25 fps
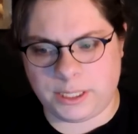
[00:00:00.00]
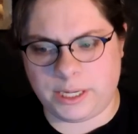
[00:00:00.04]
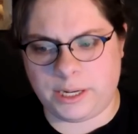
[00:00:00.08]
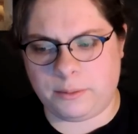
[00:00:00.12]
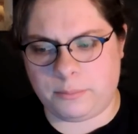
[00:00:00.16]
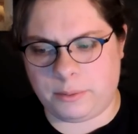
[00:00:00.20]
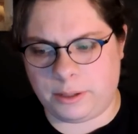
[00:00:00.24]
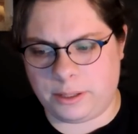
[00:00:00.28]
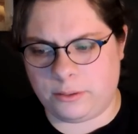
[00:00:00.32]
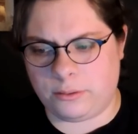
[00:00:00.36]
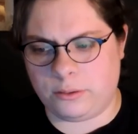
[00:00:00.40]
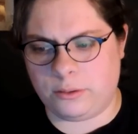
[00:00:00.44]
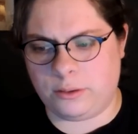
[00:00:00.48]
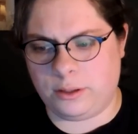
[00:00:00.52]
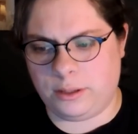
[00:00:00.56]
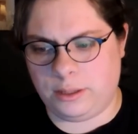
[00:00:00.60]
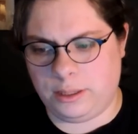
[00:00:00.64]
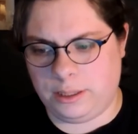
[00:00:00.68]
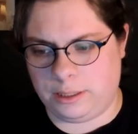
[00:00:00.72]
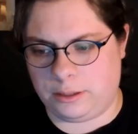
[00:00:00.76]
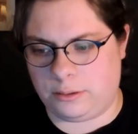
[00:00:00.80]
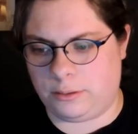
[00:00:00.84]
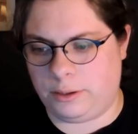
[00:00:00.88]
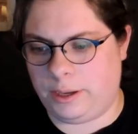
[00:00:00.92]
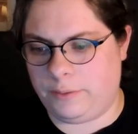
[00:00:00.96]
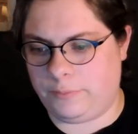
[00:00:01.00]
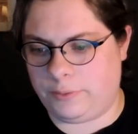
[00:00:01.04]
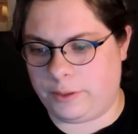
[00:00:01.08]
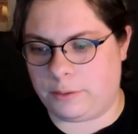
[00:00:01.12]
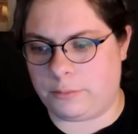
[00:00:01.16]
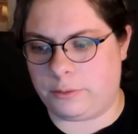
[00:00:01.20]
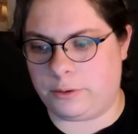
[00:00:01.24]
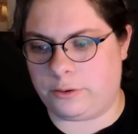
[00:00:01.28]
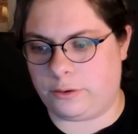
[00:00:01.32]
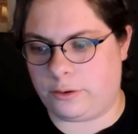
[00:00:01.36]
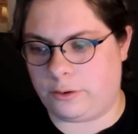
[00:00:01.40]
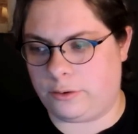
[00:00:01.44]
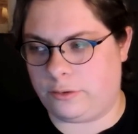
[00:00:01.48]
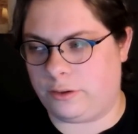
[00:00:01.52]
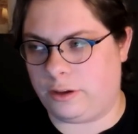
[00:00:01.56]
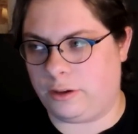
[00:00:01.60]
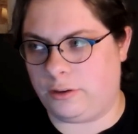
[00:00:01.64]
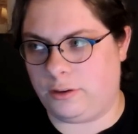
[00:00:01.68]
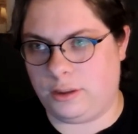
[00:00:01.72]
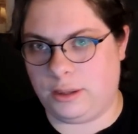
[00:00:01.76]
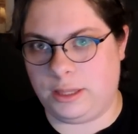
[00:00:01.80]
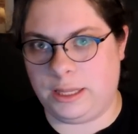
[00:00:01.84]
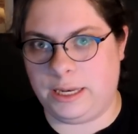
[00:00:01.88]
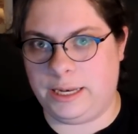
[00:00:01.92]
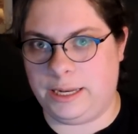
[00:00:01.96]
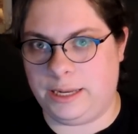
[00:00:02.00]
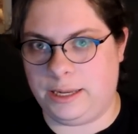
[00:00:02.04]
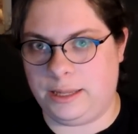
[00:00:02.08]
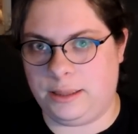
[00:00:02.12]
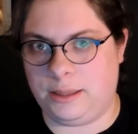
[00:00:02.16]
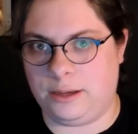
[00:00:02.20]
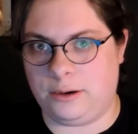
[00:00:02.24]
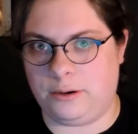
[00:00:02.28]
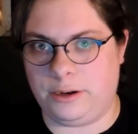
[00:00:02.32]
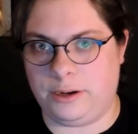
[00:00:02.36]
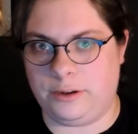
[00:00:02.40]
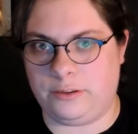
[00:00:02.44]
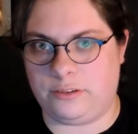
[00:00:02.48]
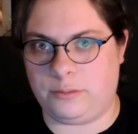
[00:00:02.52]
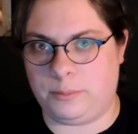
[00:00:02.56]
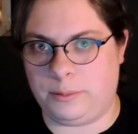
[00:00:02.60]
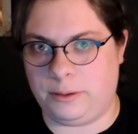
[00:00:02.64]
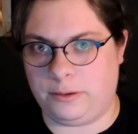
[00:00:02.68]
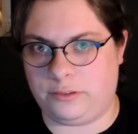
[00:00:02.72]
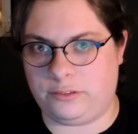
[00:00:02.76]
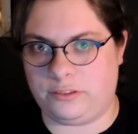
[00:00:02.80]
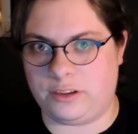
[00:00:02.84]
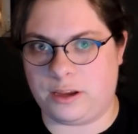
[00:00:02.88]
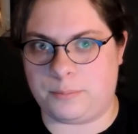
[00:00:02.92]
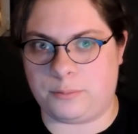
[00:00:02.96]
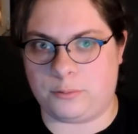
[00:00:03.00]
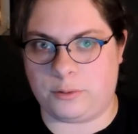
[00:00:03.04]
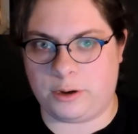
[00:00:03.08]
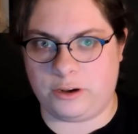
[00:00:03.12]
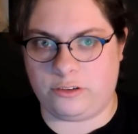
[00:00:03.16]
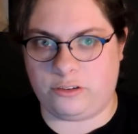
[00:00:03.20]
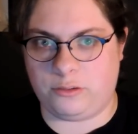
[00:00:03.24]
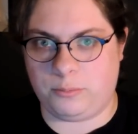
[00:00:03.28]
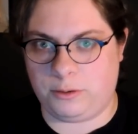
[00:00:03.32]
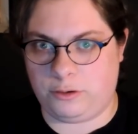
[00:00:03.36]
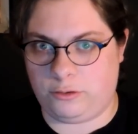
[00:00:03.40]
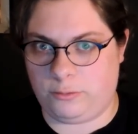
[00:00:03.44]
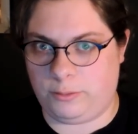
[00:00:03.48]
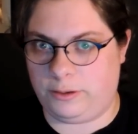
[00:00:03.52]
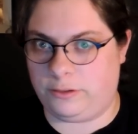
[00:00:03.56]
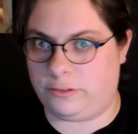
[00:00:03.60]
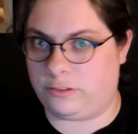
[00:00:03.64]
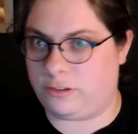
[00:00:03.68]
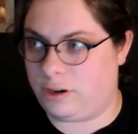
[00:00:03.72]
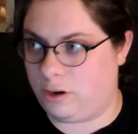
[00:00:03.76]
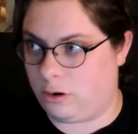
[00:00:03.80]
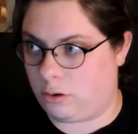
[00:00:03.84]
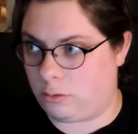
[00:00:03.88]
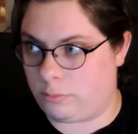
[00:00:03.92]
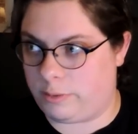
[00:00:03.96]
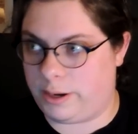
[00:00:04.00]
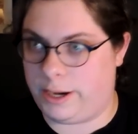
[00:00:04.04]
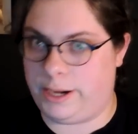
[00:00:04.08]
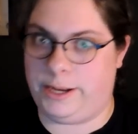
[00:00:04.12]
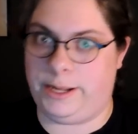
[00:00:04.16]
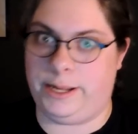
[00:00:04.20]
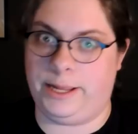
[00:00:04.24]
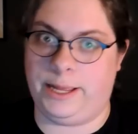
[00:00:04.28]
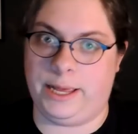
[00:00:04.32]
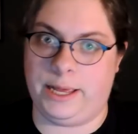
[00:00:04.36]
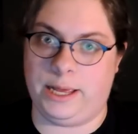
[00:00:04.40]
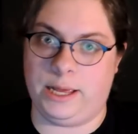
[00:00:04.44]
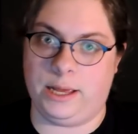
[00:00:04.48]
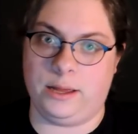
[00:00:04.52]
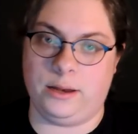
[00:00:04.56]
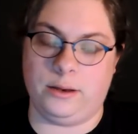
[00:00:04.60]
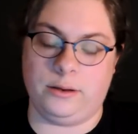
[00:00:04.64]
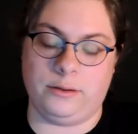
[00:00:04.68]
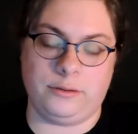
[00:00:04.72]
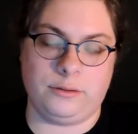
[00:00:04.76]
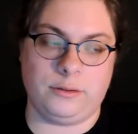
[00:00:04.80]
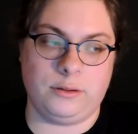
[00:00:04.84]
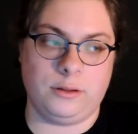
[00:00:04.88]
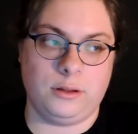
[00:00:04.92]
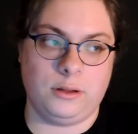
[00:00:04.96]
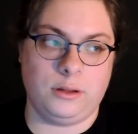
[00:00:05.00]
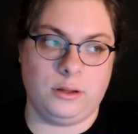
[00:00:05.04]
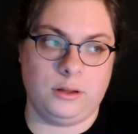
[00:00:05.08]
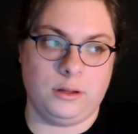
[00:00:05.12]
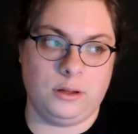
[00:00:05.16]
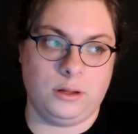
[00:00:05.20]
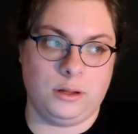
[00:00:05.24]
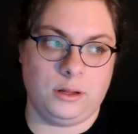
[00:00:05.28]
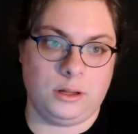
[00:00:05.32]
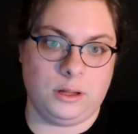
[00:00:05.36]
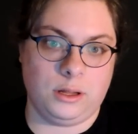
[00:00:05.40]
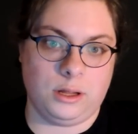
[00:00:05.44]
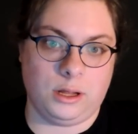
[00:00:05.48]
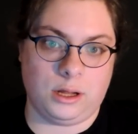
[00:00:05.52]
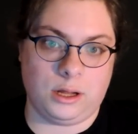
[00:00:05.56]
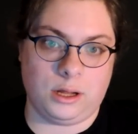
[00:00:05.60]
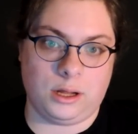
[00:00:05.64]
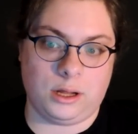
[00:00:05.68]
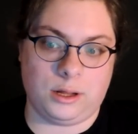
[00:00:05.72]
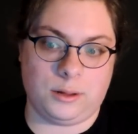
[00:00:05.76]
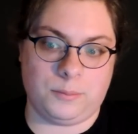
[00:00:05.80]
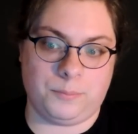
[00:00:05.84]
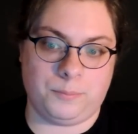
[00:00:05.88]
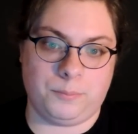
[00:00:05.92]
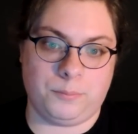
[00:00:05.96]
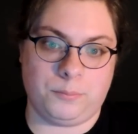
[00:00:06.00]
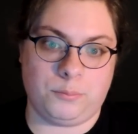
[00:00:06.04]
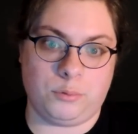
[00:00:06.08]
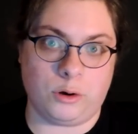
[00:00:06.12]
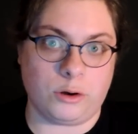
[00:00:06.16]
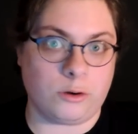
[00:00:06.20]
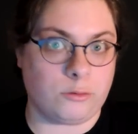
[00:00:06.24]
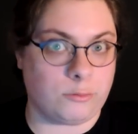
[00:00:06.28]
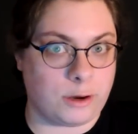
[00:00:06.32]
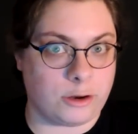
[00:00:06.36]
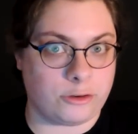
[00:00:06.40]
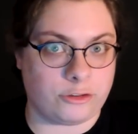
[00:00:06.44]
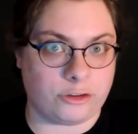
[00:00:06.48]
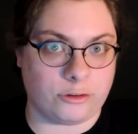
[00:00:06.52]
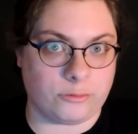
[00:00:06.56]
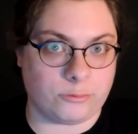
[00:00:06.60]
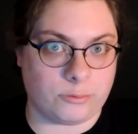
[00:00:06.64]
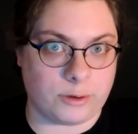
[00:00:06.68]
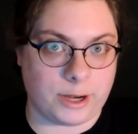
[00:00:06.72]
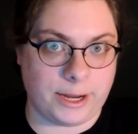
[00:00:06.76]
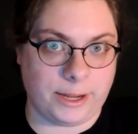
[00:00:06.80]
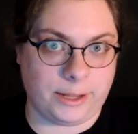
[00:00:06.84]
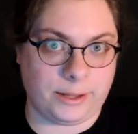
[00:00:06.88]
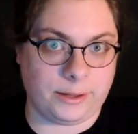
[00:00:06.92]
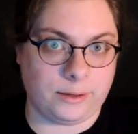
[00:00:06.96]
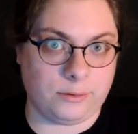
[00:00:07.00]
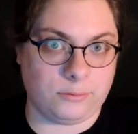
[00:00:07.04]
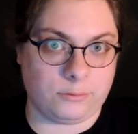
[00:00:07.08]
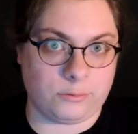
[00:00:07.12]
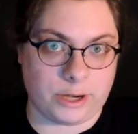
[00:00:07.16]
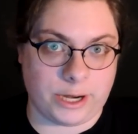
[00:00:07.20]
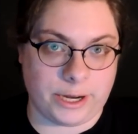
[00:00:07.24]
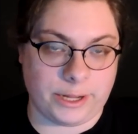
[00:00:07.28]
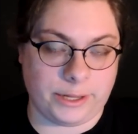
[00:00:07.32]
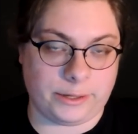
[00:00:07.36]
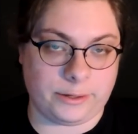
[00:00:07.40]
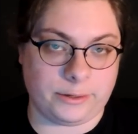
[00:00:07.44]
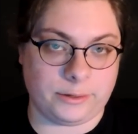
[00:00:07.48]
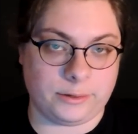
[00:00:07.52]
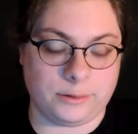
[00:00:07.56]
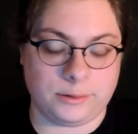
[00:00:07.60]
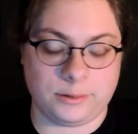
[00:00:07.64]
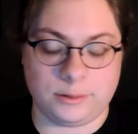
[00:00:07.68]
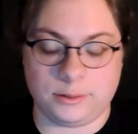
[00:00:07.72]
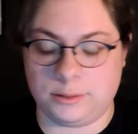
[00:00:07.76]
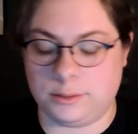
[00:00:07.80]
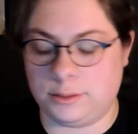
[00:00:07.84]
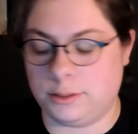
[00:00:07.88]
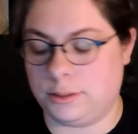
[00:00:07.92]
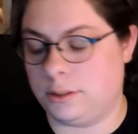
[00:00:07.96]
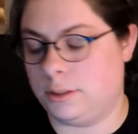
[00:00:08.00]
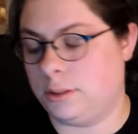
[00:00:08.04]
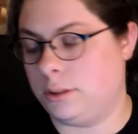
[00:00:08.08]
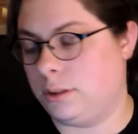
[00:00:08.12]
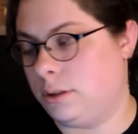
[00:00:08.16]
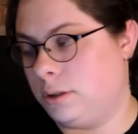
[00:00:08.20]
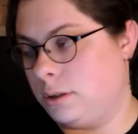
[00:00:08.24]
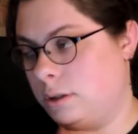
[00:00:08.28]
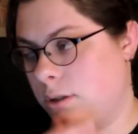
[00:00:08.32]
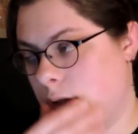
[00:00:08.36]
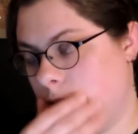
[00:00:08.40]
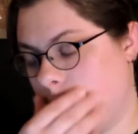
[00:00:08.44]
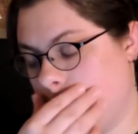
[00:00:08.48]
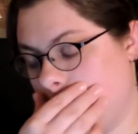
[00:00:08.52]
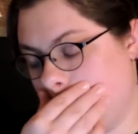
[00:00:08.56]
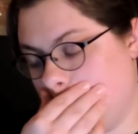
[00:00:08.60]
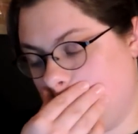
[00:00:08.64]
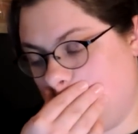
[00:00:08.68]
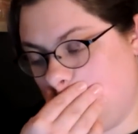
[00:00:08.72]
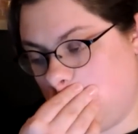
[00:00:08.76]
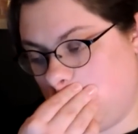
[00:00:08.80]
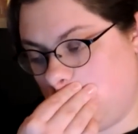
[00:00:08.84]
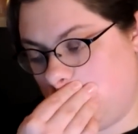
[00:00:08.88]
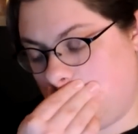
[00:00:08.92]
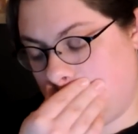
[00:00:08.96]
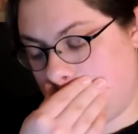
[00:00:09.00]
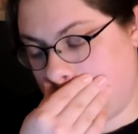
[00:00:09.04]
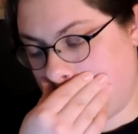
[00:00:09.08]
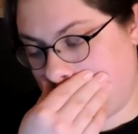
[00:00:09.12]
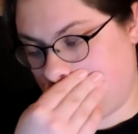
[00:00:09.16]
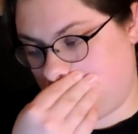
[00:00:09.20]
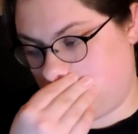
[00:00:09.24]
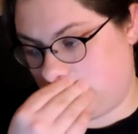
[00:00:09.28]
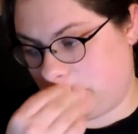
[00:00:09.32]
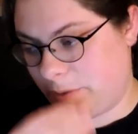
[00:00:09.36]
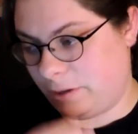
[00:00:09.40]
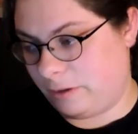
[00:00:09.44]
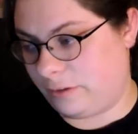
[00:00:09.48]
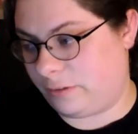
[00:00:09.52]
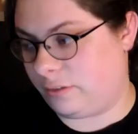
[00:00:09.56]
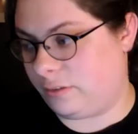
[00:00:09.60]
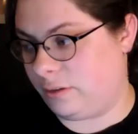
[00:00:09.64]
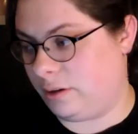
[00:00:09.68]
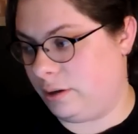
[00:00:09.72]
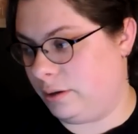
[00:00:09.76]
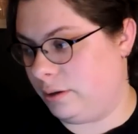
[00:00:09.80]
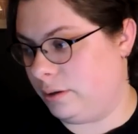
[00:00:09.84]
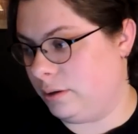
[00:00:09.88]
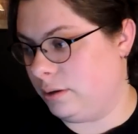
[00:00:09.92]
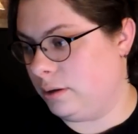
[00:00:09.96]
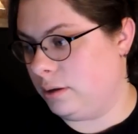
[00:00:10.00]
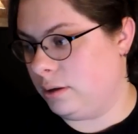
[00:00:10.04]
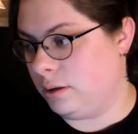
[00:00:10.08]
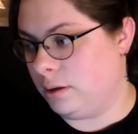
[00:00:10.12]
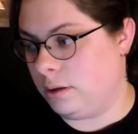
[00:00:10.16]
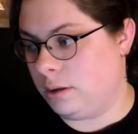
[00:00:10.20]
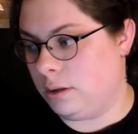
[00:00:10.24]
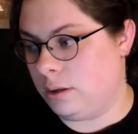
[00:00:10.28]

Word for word: but anyway, though you know, if that returns, they, they need there needs to be separation between skill rating and um, progression rank rank. Uh, let's see